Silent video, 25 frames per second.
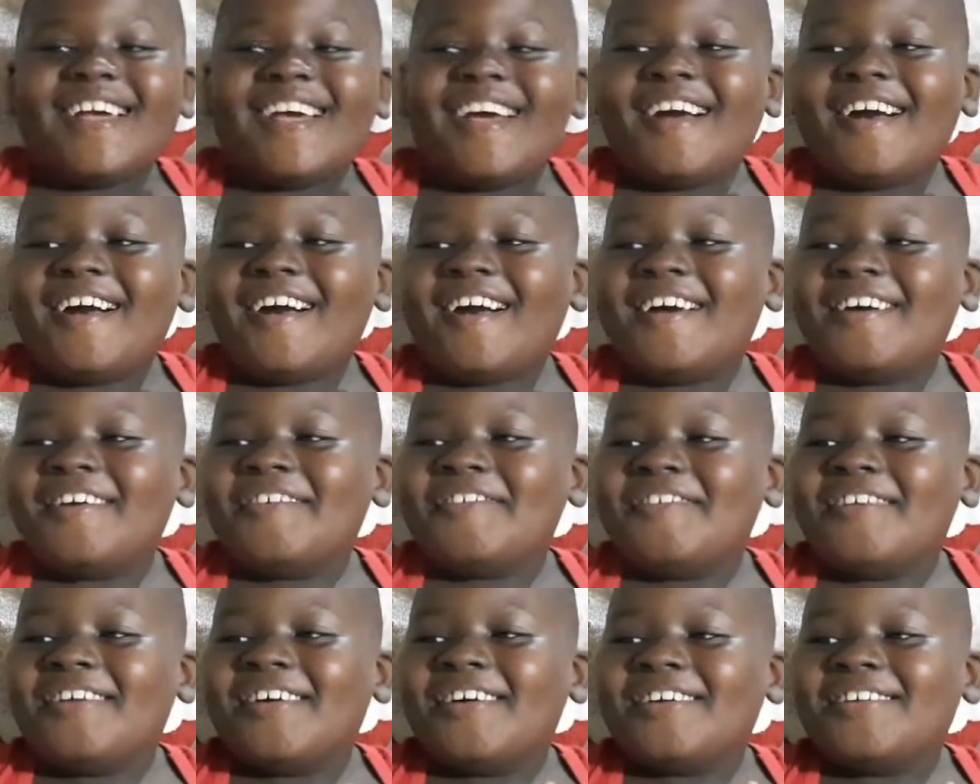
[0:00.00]
I
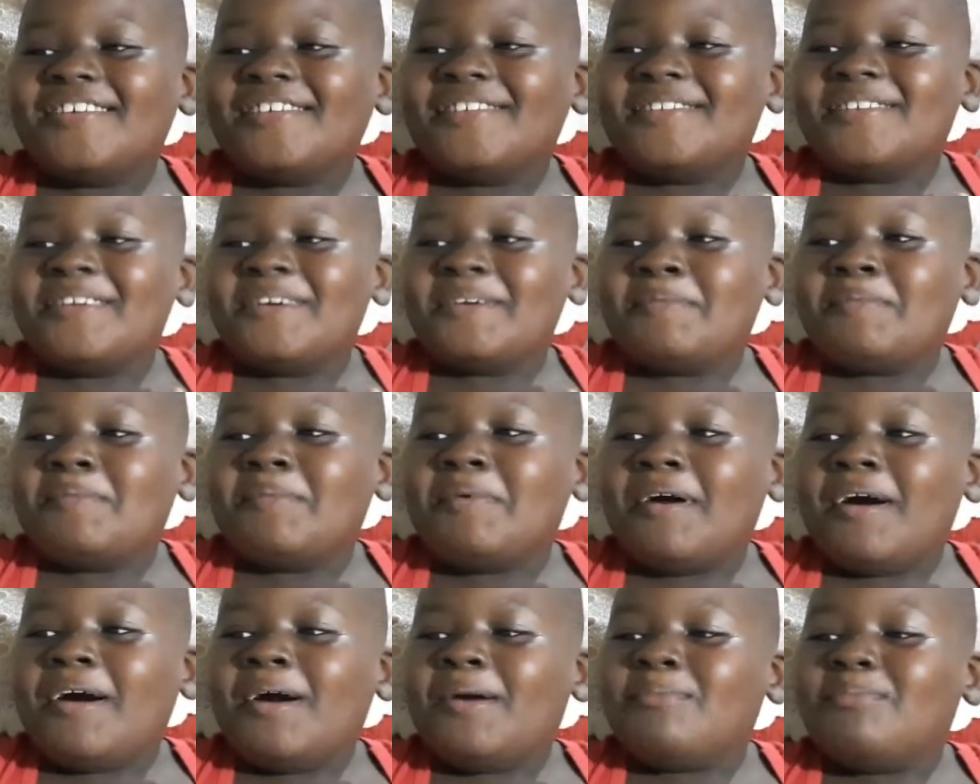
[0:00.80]
want a
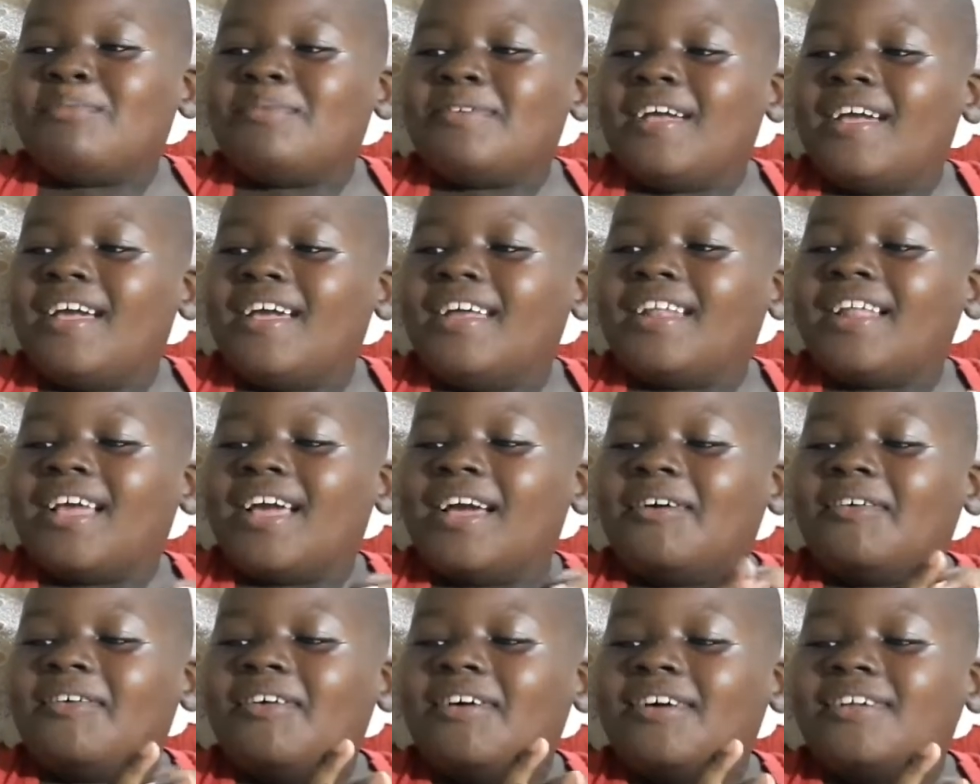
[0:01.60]
puppy and
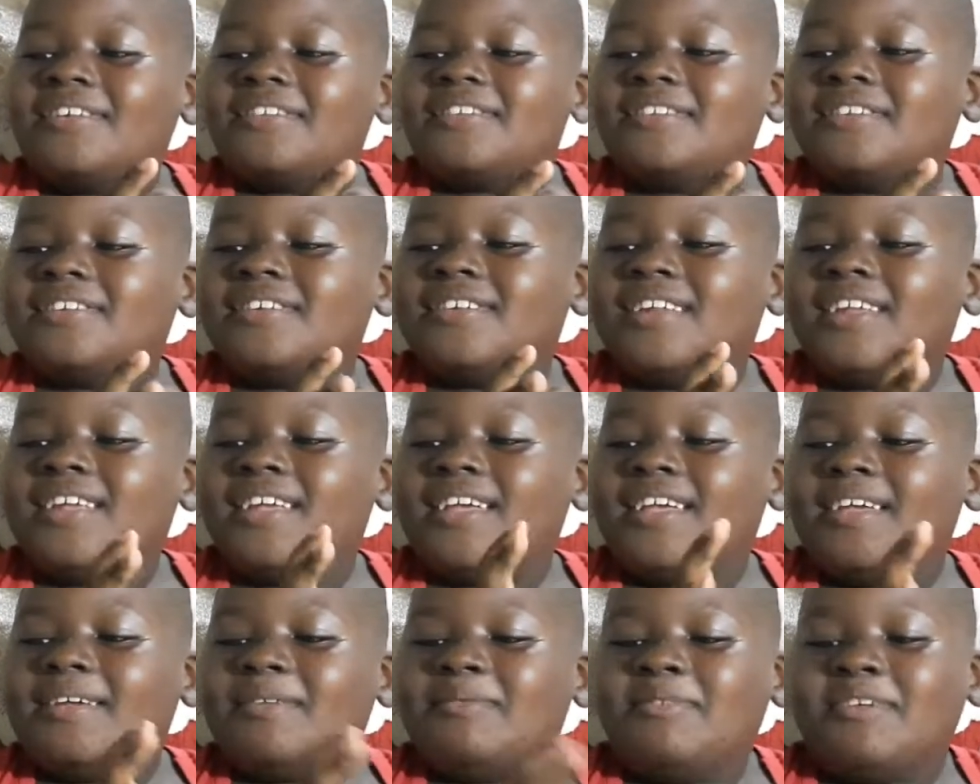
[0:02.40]
I want to
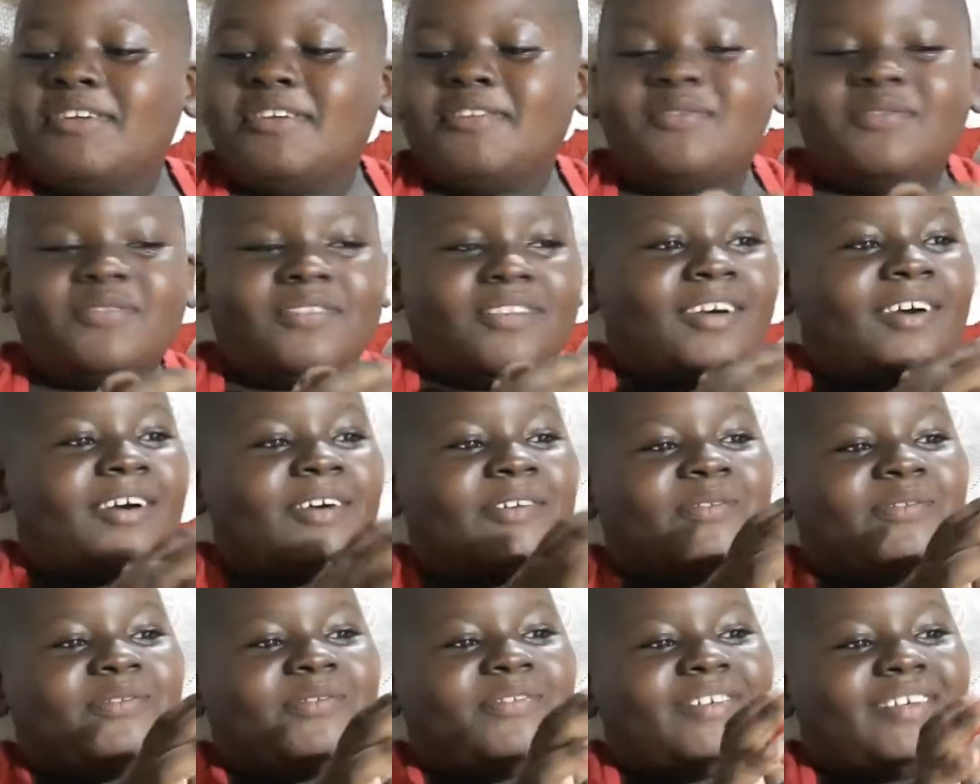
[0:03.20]
name it
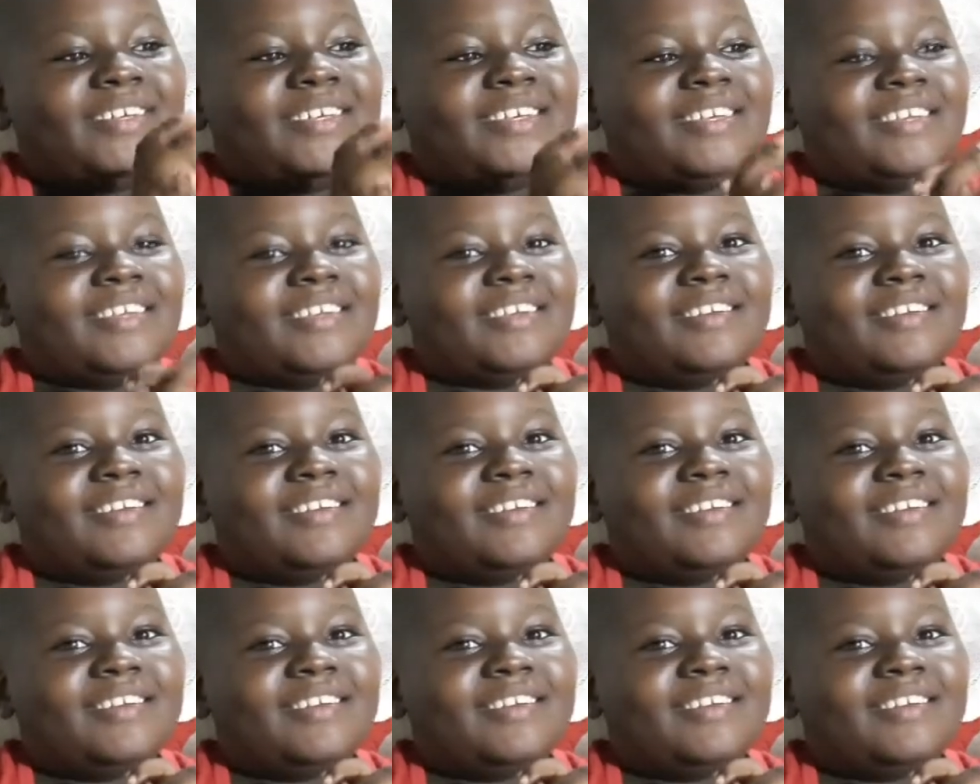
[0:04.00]
Fluffy.